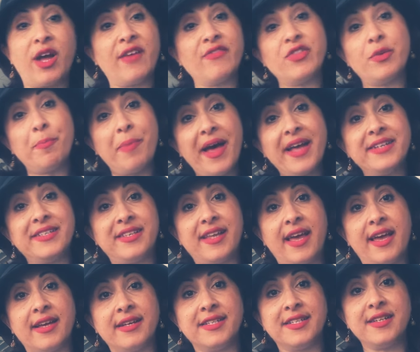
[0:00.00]
we have the bad
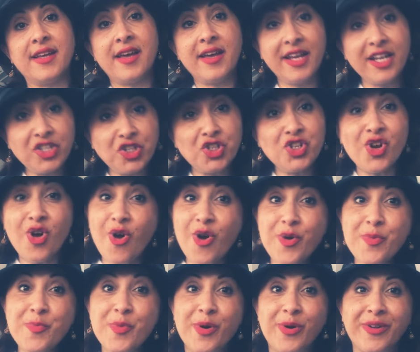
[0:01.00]
days. It's
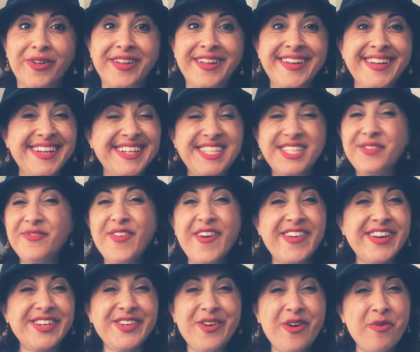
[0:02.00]
normal. It's
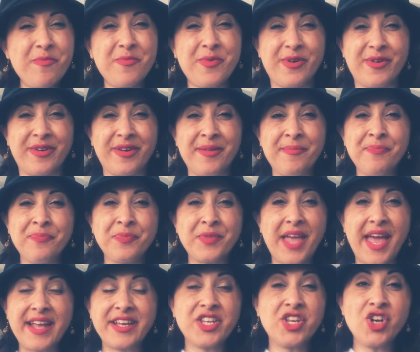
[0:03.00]
very normal.
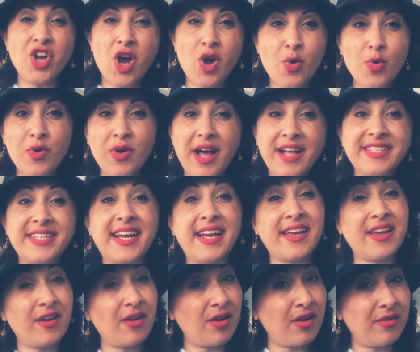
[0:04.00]
And you know, as
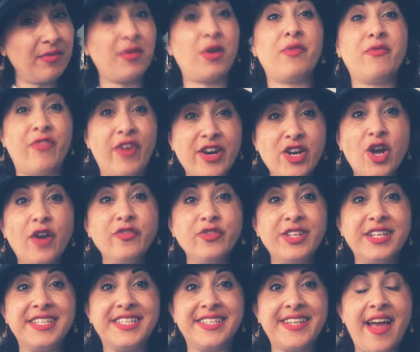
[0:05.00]
I very
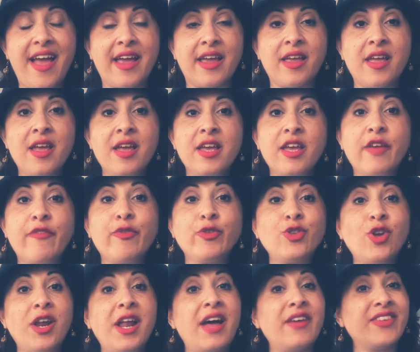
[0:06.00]
often say, if we
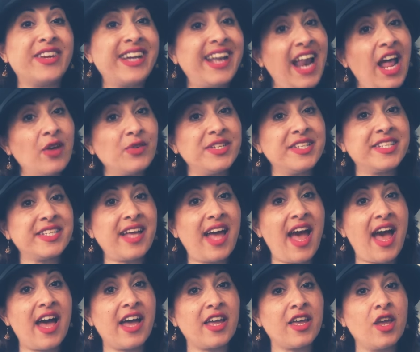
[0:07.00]
don't have a cloudy
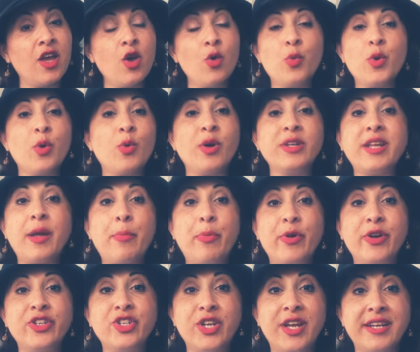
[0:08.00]
sky, we won't
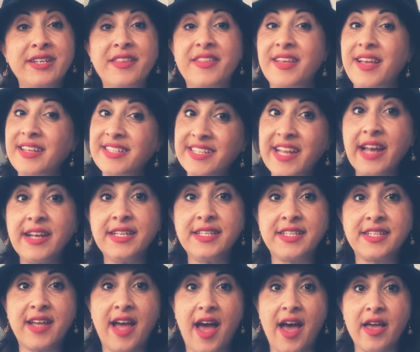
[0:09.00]
appreciate the sunny
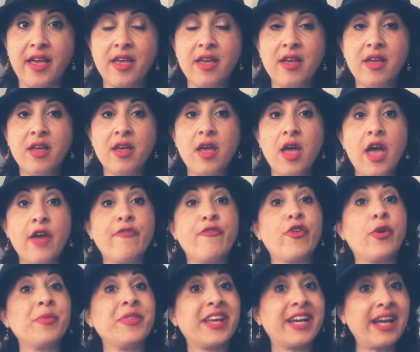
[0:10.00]
sky. And
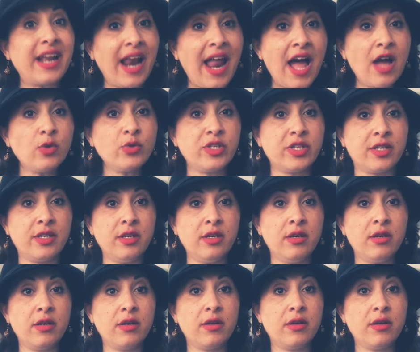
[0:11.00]
from the cloudy